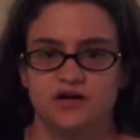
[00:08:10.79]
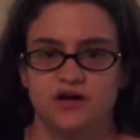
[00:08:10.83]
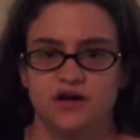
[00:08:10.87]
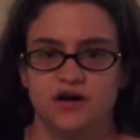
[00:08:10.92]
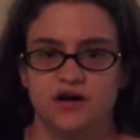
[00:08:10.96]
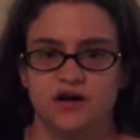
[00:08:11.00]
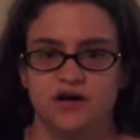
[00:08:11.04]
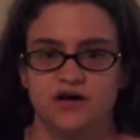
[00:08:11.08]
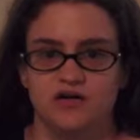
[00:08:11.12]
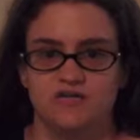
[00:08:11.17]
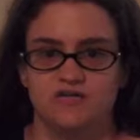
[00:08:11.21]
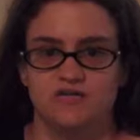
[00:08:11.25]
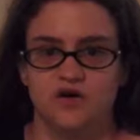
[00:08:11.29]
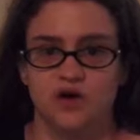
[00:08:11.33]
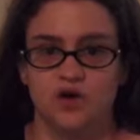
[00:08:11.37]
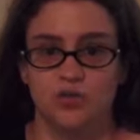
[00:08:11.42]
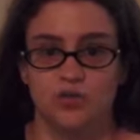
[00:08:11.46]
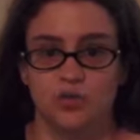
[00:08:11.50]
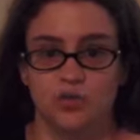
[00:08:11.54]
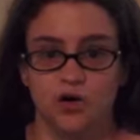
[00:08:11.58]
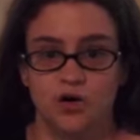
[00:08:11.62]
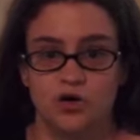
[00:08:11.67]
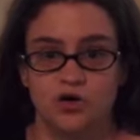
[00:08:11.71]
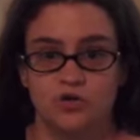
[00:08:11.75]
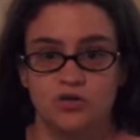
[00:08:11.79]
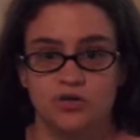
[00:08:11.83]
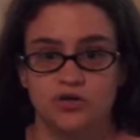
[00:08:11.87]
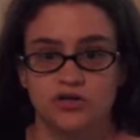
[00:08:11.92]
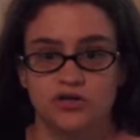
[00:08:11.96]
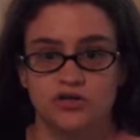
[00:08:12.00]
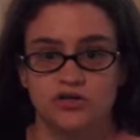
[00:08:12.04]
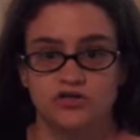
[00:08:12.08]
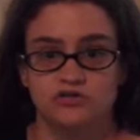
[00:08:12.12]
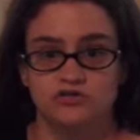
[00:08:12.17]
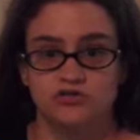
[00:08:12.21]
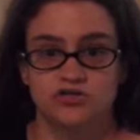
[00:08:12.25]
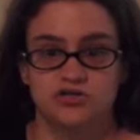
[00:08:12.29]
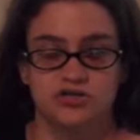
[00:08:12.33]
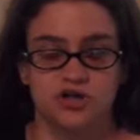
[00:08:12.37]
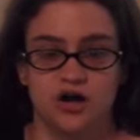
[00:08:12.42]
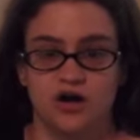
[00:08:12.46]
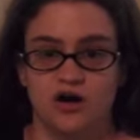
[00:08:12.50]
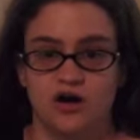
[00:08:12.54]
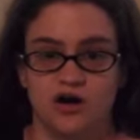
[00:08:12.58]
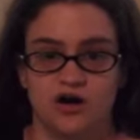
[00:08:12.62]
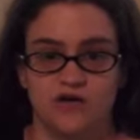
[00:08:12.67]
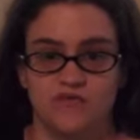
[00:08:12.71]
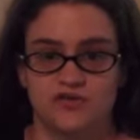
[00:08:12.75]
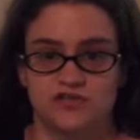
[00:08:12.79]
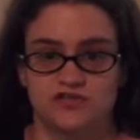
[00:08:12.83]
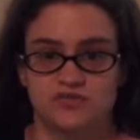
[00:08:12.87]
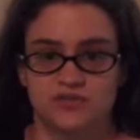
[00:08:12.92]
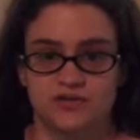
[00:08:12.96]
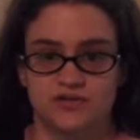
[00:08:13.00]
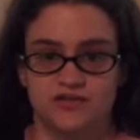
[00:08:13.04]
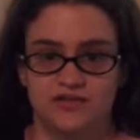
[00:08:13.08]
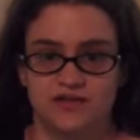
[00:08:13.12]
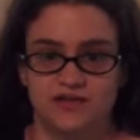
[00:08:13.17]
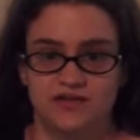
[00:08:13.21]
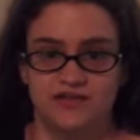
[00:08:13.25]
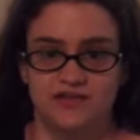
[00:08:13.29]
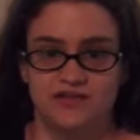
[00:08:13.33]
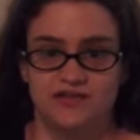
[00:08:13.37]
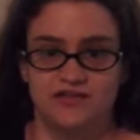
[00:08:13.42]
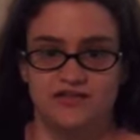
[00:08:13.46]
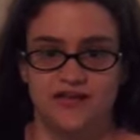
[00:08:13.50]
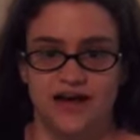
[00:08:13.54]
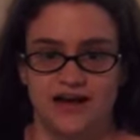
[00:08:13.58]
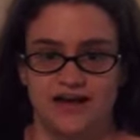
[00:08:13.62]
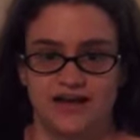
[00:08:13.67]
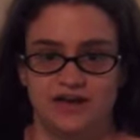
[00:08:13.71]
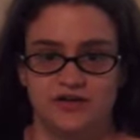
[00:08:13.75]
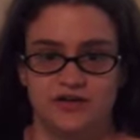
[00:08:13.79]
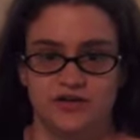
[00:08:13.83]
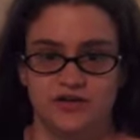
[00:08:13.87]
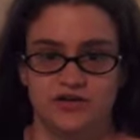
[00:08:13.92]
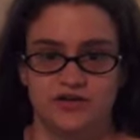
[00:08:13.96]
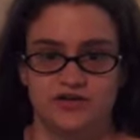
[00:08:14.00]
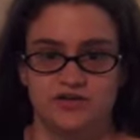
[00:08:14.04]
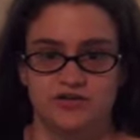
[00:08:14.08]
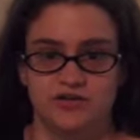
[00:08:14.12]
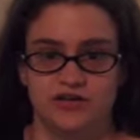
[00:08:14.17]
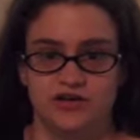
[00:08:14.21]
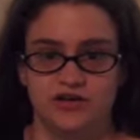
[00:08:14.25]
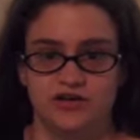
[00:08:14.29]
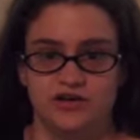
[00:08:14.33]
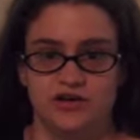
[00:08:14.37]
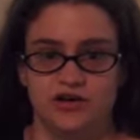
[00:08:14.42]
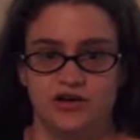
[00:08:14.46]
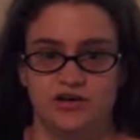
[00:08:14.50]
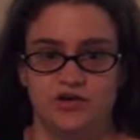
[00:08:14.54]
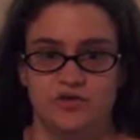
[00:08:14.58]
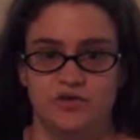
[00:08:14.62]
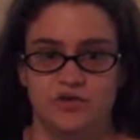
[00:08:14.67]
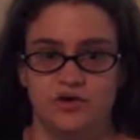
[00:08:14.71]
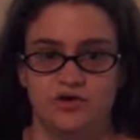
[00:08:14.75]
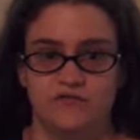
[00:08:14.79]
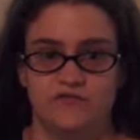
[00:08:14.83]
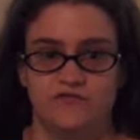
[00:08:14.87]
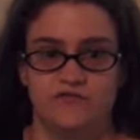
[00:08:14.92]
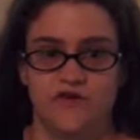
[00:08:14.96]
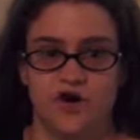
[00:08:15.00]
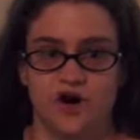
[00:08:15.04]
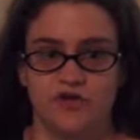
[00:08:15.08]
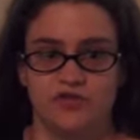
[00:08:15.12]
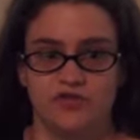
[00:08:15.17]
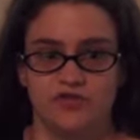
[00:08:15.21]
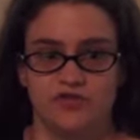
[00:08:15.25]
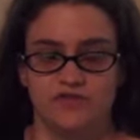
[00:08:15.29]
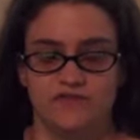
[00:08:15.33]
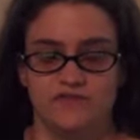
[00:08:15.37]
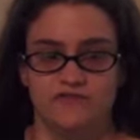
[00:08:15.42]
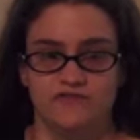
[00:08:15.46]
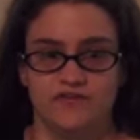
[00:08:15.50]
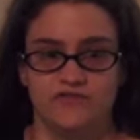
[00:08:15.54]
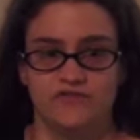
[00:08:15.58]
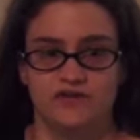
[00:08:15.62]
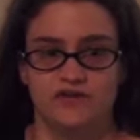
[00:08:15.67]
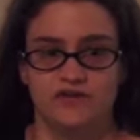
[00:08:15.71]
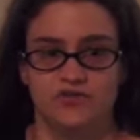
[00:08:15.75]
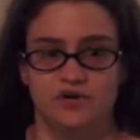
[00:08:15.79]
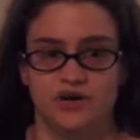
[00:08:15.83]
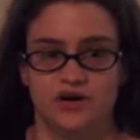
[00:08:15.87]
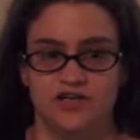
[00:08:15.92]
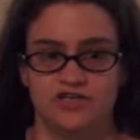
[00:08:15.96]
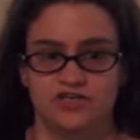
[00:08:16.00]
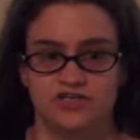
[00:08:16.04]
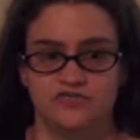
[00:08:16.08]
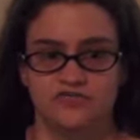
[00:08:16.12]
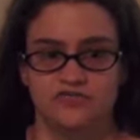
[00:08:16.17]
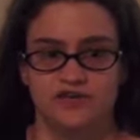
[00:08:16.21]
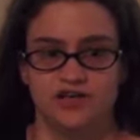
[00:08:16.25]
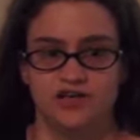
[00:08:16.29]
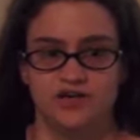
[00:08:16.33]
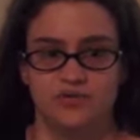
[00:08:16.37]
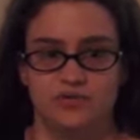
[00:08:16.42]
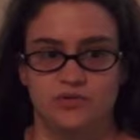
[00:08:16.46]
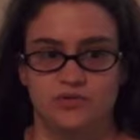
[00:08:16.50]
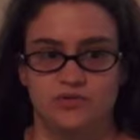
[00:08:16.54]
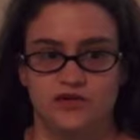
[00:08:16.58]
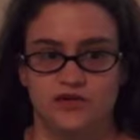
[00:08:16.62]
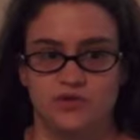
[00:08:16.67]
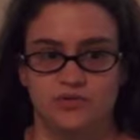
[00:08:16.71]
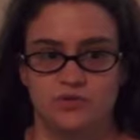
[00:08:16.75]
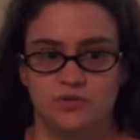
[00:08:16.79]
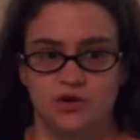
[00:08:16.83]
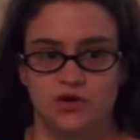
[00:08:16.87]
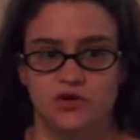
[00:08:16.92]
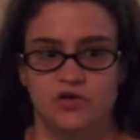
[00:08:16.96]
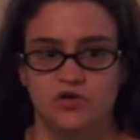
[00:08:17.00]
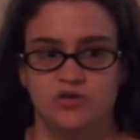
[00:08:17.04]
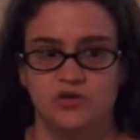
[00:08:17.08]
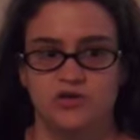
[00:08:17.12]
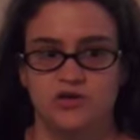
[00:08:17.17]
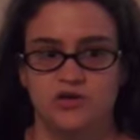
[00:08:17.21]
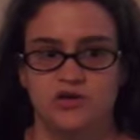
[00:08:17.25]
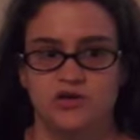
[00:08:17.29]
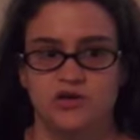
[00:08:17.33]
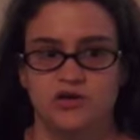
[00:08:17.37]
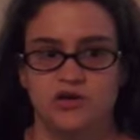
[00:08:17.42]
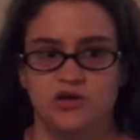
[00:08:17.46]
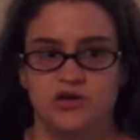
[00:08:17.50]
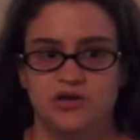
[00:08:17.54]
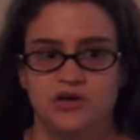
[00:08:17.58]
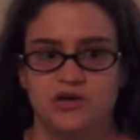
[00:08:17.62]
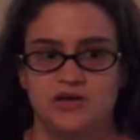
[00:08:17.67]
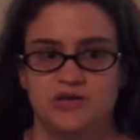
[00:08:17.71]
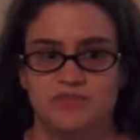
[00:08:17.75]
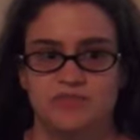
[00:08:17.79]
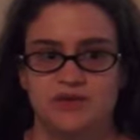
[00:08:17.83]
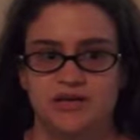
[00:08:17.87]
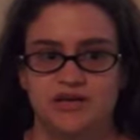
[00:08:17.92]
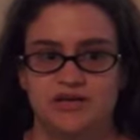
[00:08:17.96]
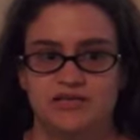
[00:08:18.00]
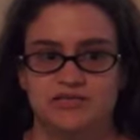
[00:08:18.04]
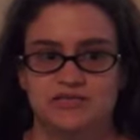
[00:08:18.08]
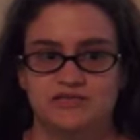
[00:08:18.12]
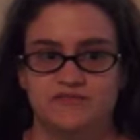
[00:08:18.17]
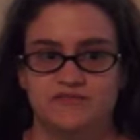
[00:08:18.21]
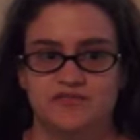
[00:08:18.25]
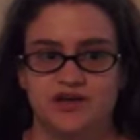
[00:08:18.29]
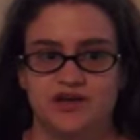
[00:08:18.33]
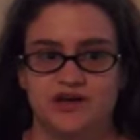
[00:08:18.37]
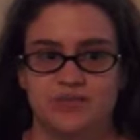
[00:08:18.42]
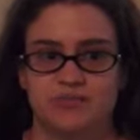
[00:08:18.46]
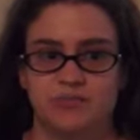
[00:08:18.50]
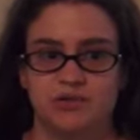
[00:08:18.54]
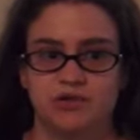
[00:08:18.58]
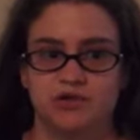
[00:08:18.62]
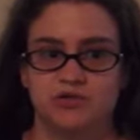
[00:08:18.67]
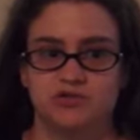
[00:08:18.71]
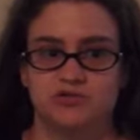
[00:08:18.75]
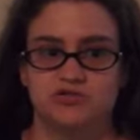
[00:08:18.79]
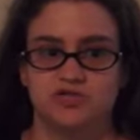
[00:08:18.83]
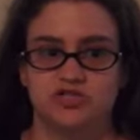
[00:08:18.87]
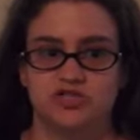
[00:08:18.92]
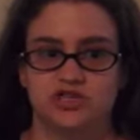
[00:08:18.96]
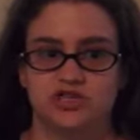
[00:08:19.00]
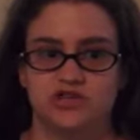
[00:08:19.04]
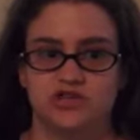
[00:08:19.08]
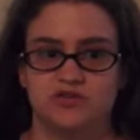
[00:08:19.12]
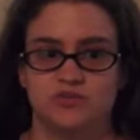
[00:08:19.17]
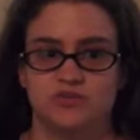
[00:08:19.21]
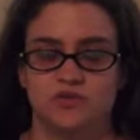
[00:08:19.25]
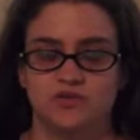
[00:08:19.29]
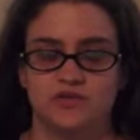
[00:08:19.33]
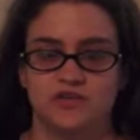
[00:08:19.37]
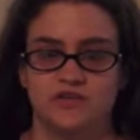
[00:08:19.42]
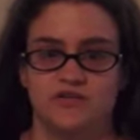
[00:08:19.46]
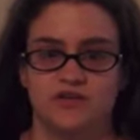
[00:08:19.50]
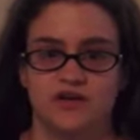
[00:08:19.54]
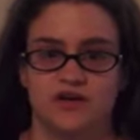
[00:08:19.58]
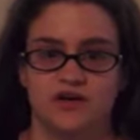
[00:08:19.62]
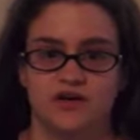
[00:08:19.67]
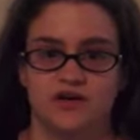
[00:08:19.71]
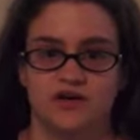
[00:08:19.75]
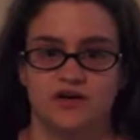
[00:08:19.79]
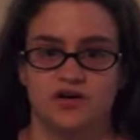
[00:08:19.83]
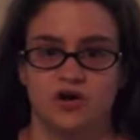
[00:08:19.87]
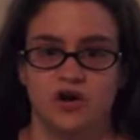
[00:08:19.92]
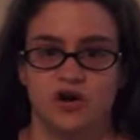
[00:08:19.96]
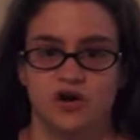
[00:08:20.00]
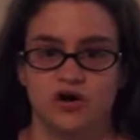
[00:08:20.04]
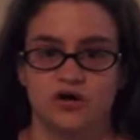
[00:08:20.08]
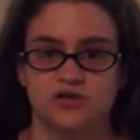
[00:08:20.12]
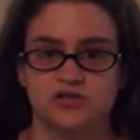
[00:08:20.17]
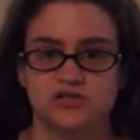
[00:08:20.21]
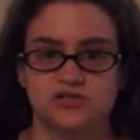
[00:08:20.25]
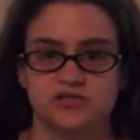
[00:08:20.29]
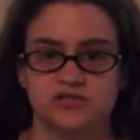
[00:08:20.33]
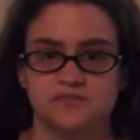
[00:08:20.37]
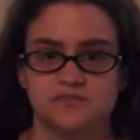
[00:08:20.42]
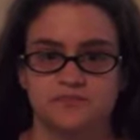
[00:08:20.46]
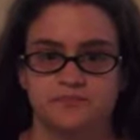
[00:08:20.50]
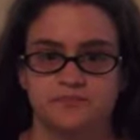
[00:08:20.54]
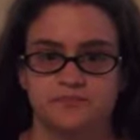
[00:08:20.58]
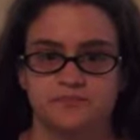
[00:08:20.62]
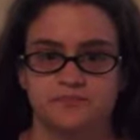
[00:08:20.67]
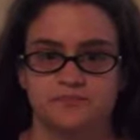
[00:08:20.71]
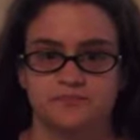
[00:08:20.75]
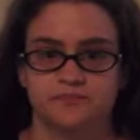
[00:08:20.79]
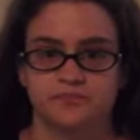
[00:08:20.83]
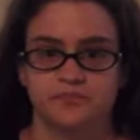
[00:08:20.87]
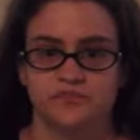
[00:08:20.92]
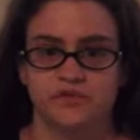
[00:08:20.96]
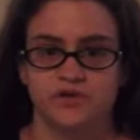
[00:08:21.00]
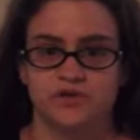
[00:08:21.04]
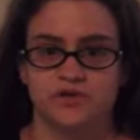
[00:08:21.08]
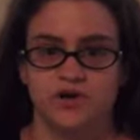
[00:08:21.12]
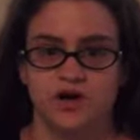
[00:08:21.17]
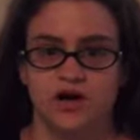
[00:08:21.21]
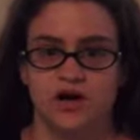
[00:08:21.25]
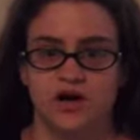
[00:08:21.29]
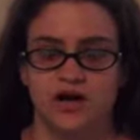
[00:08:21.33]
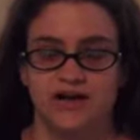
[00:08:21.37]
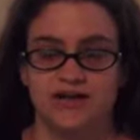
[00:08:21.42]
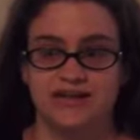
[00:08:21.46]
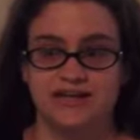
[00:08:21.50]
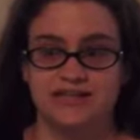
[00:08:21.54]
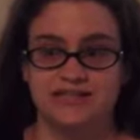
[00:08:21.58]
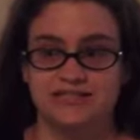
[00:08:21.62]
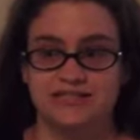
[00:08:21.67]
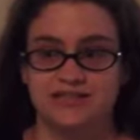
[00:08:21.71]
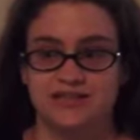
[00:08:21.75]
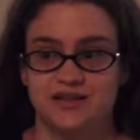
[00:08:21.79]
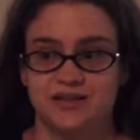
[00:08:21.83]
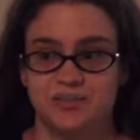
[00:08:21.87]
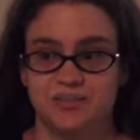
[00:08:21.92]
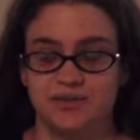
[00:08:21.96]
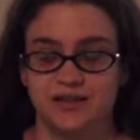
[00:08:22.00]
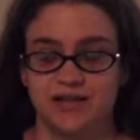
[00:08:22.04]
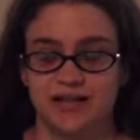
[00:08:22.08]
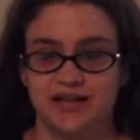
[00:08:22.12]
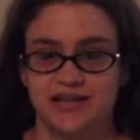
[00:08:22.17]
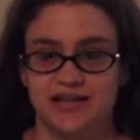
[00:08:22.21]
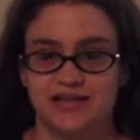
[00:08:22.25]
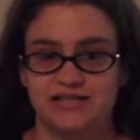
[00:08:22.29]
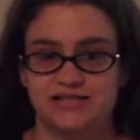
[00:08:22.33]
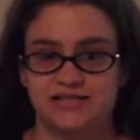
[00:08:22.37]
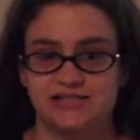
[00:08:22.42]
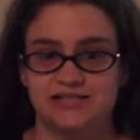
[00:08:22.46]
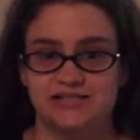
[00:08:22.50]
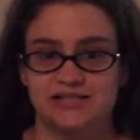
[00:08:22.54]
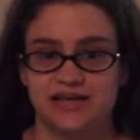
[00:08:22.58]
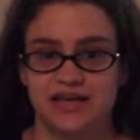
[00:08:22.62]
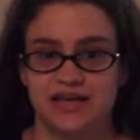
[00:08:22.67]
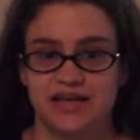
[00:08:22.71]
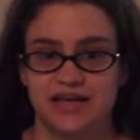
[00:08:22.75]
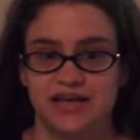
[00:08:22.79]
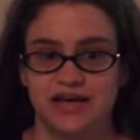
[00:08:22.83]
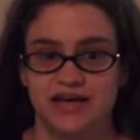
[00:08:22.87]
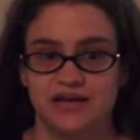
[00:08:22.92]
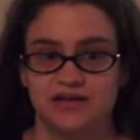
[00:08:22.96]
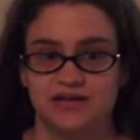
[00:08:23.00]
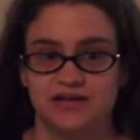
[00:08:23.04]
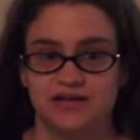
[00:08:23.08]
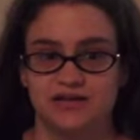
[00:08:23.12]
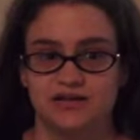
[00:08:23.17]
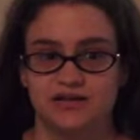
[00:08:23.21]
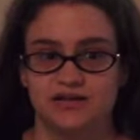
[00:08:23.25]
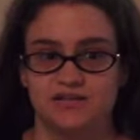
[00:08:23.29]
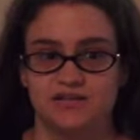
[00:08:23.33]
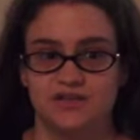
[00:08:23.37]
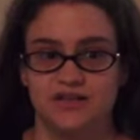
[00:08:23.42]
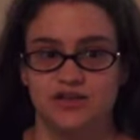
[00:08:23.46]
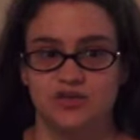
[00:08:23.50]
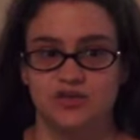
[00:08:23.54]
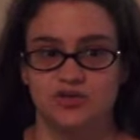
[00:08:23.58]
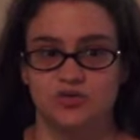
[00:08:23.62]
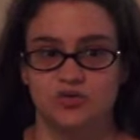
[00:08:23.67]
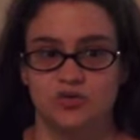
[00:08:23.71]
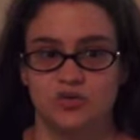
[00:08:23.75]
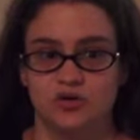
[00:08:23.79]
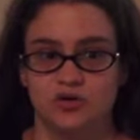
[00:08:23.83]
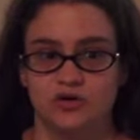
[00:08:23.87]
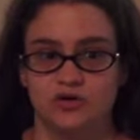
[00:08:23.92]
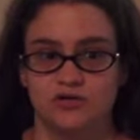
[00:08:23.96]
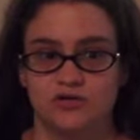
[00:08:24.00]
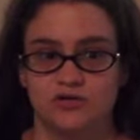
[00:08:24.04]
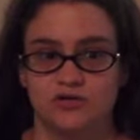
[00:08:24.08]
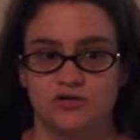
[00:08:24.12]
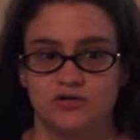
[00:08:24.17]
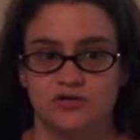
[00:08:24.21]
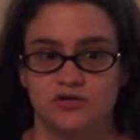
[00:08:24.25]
of a road, you should not harvest within that area. You need to go farther than 50 to 100 feet within a road because of the pollution within the cars uh, gets into the plants and then you're